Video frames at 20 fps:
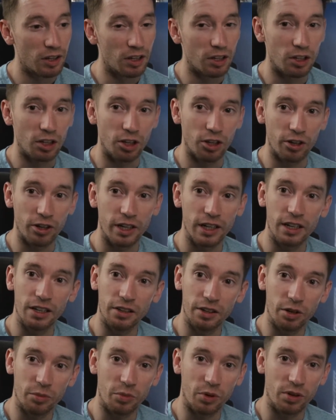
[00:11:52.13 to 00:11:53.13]
learning a
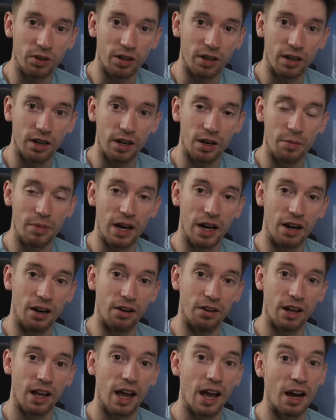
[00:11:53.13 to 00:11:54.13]
little more
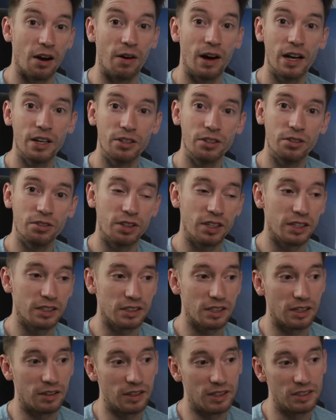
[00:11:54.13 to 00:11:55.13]
about how I do
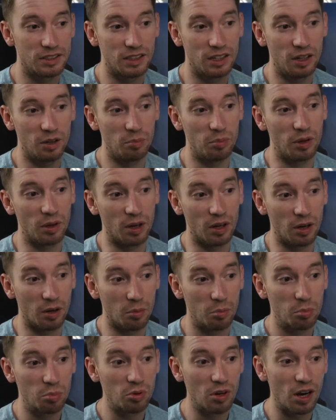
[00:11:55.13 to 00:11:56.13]
things, how I set up
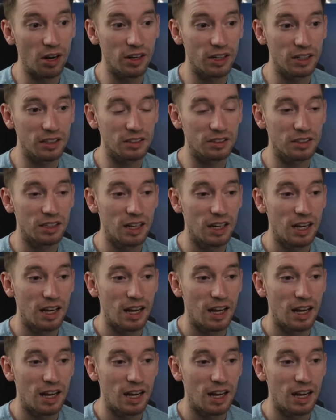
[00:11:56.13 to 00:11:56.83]
a product,